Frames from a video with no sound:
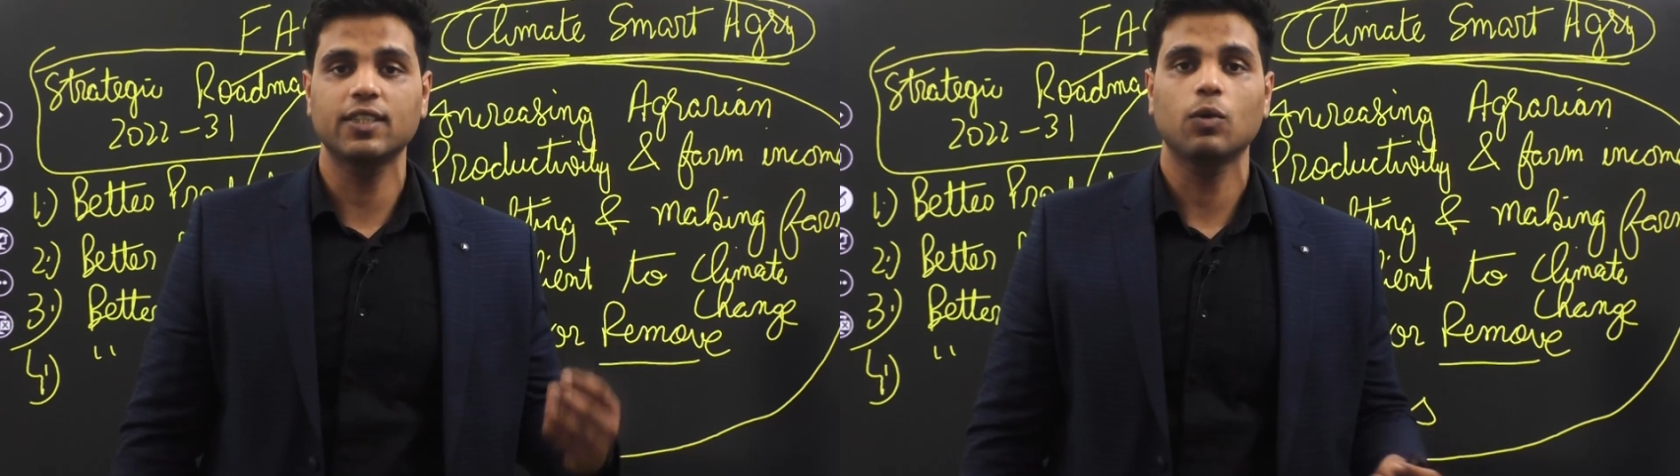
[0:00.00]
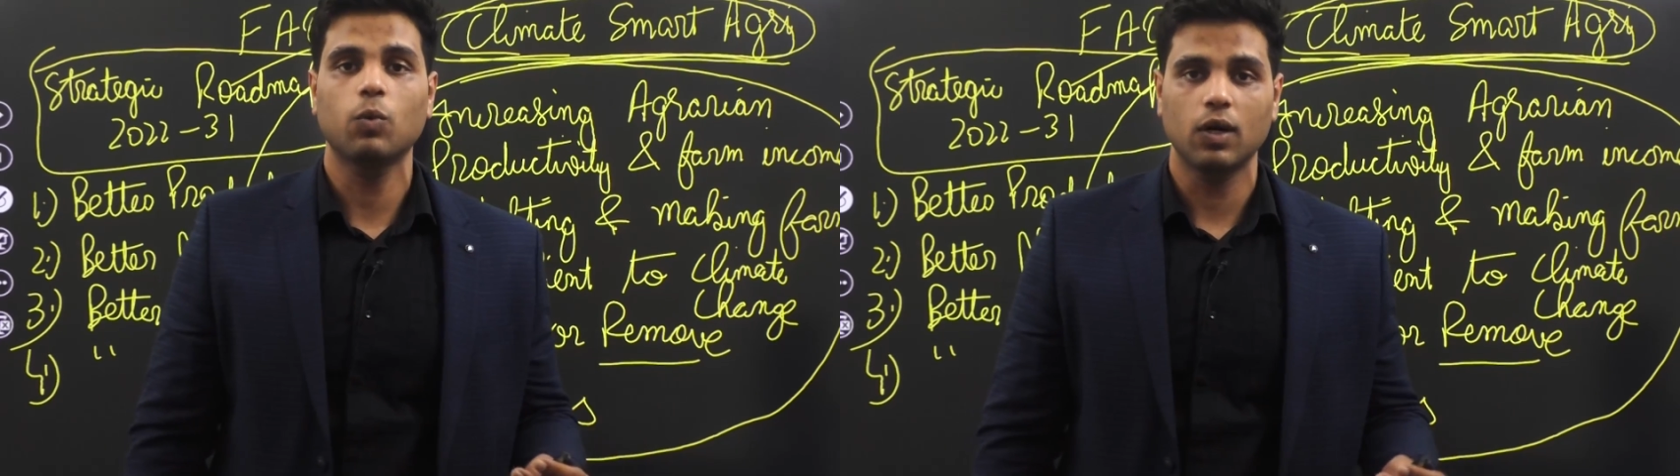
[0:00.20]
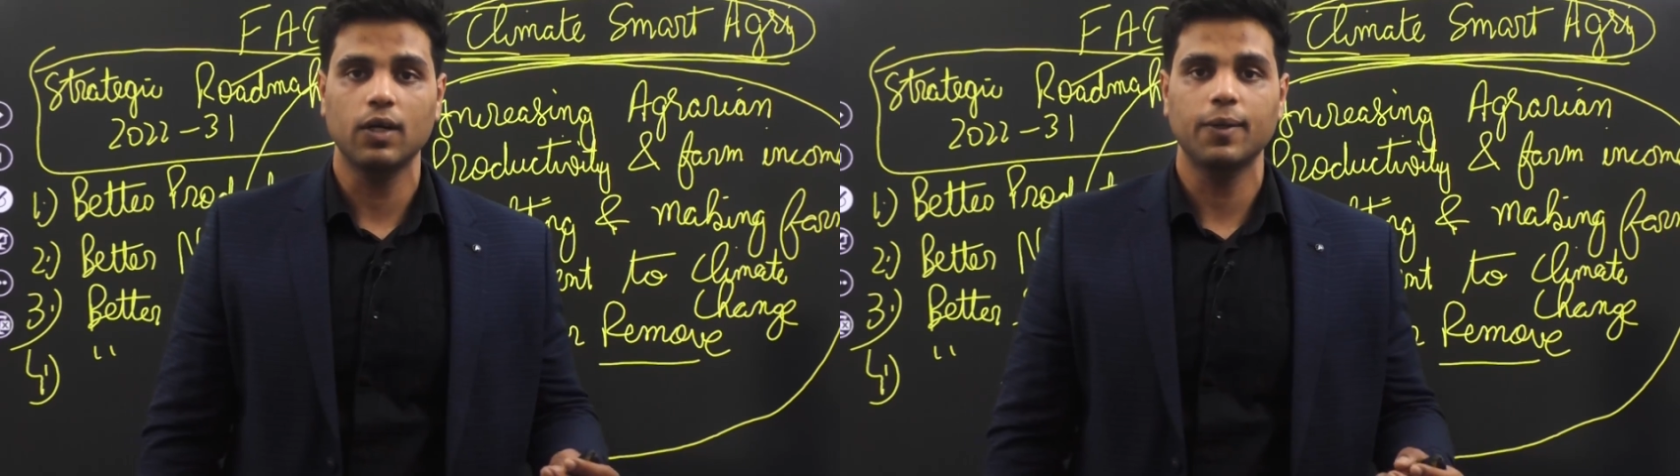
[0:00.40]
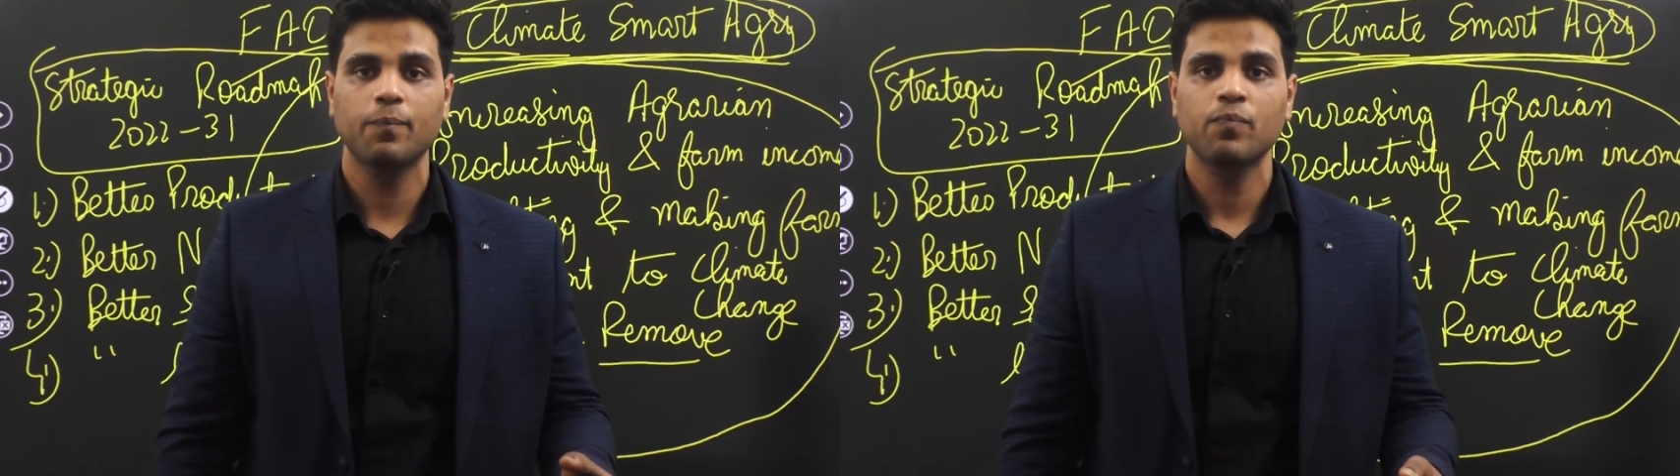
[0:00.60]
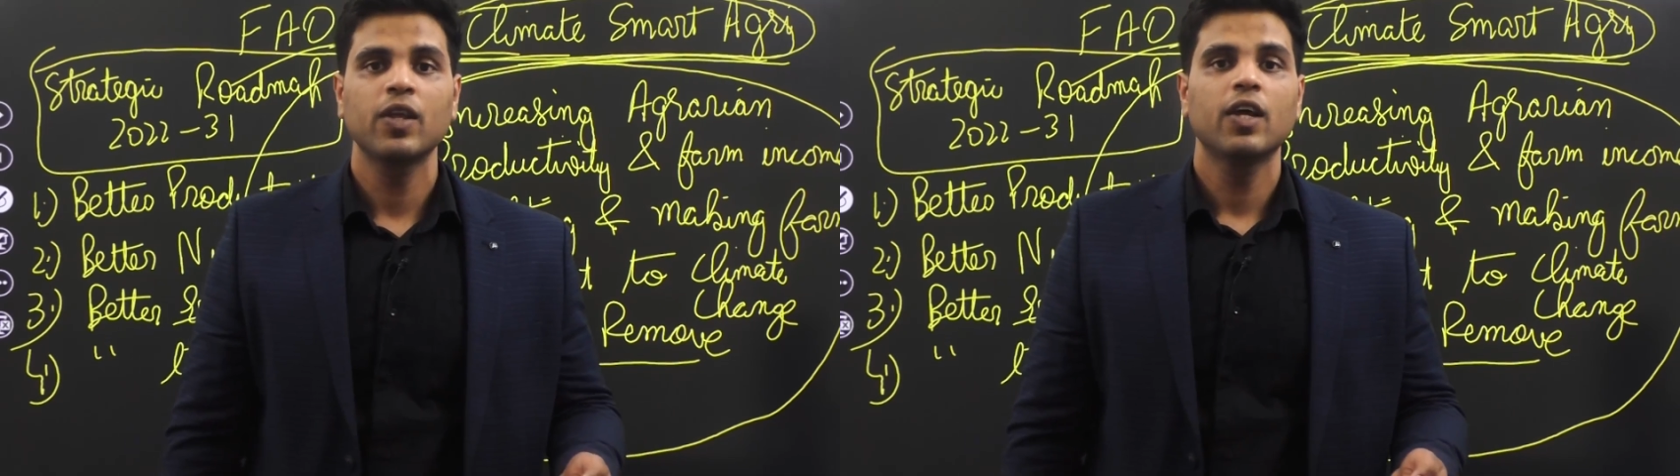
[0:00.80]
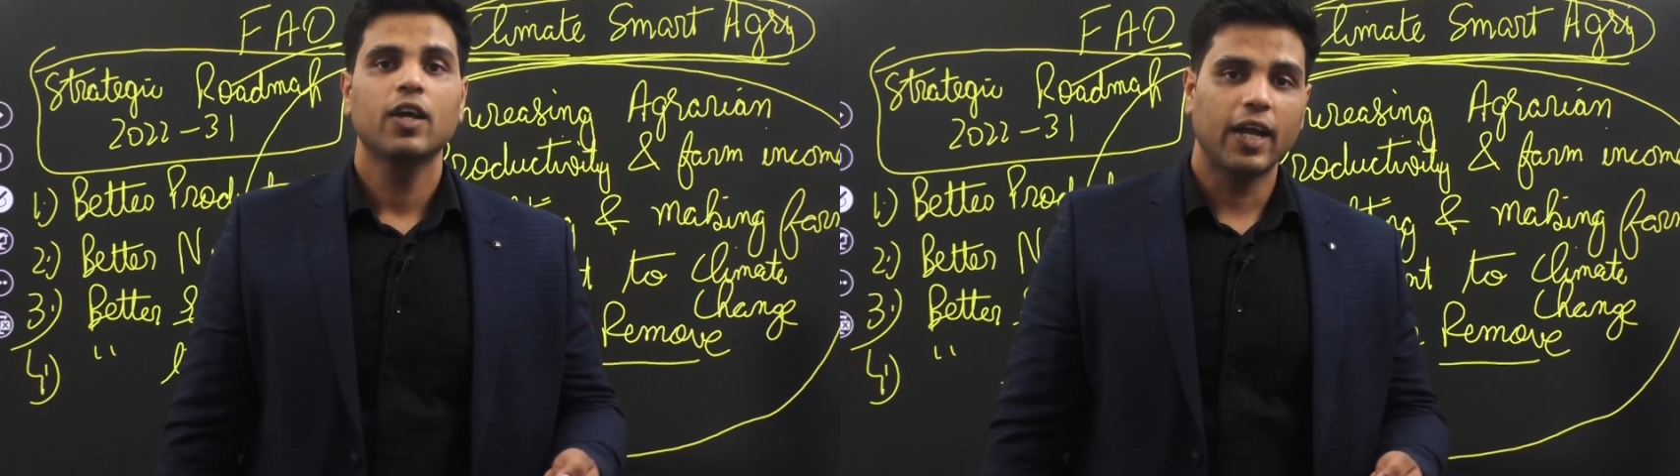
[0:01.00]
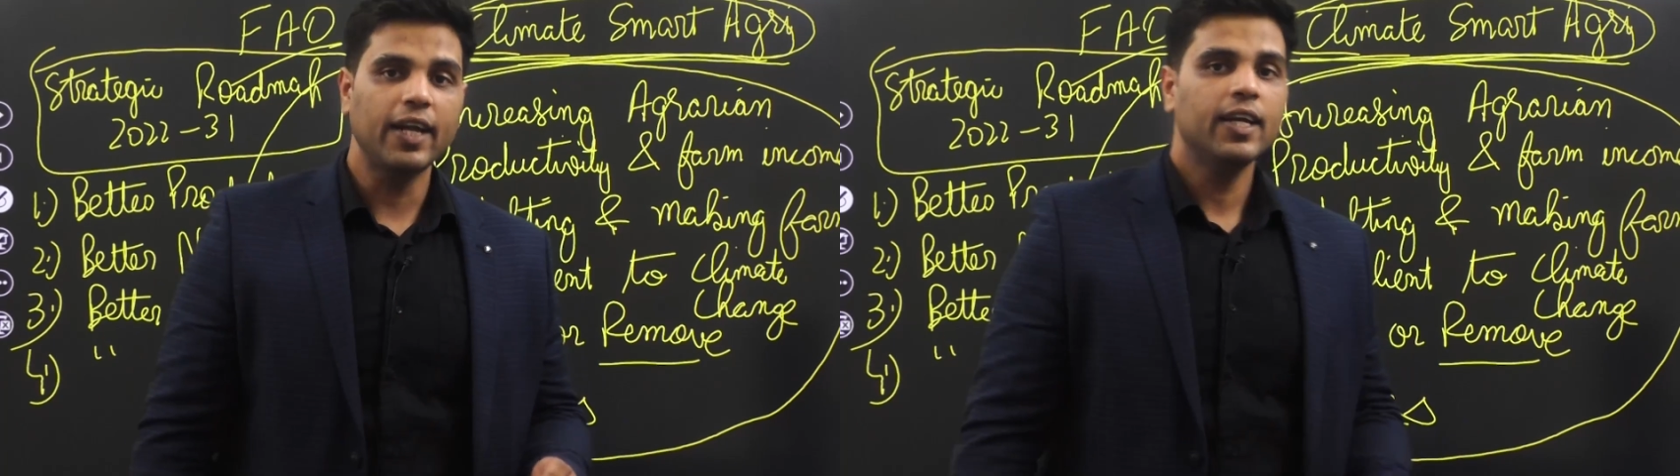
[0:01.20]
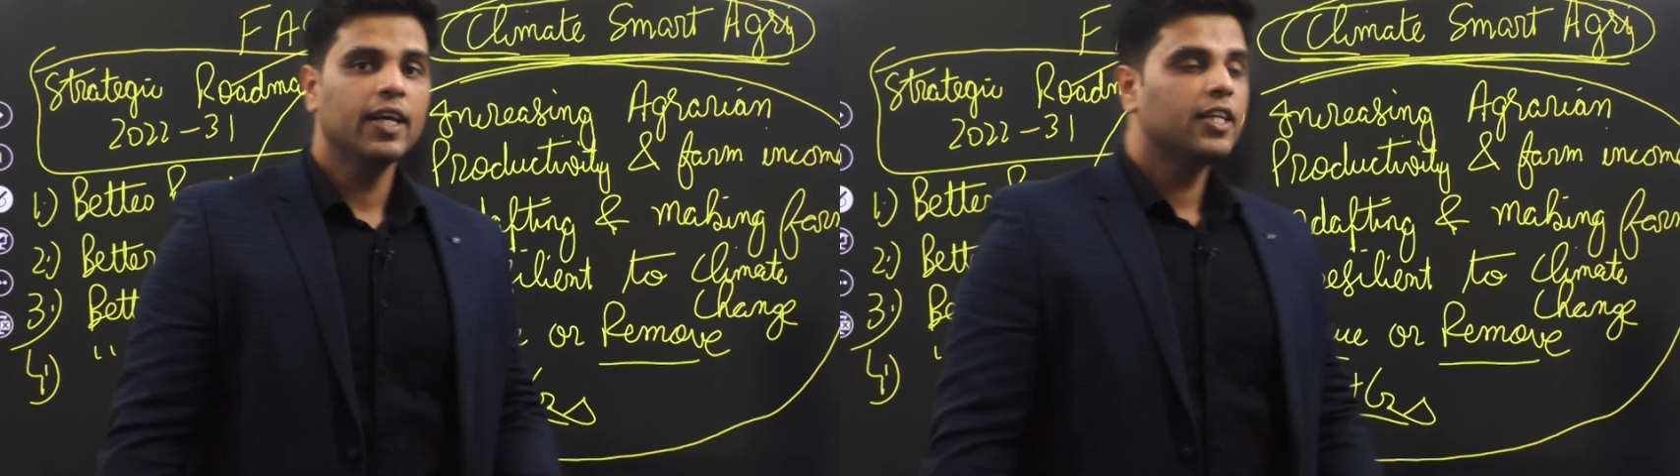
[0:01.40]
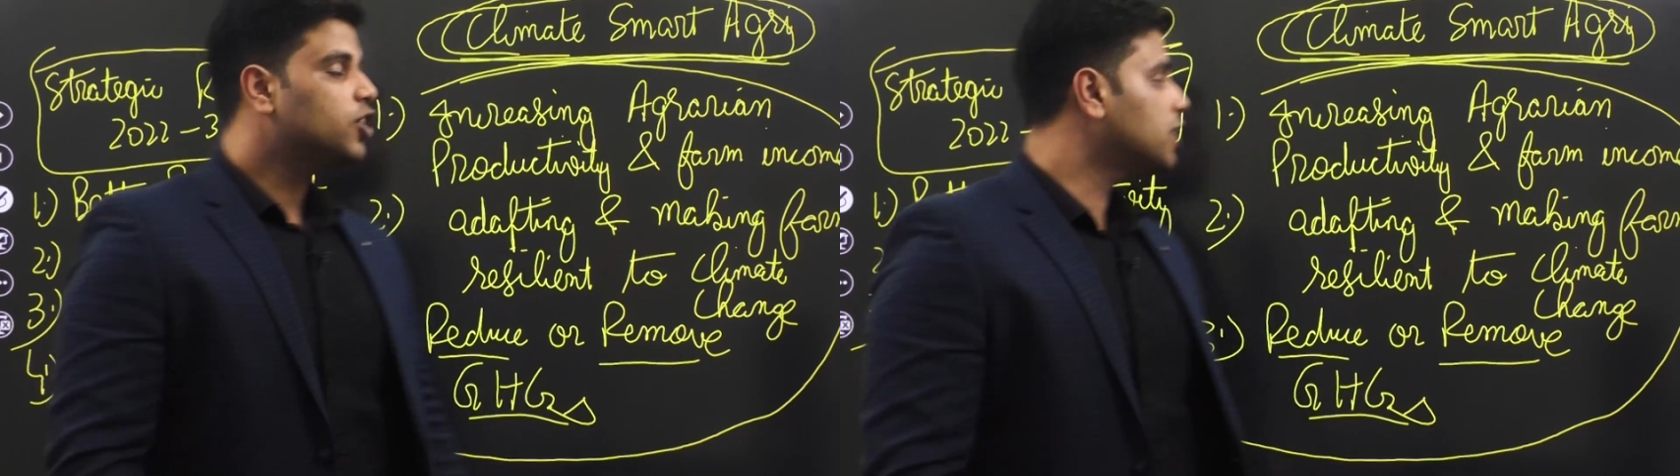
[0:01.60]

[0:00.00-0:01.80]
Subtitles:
in the world, right? So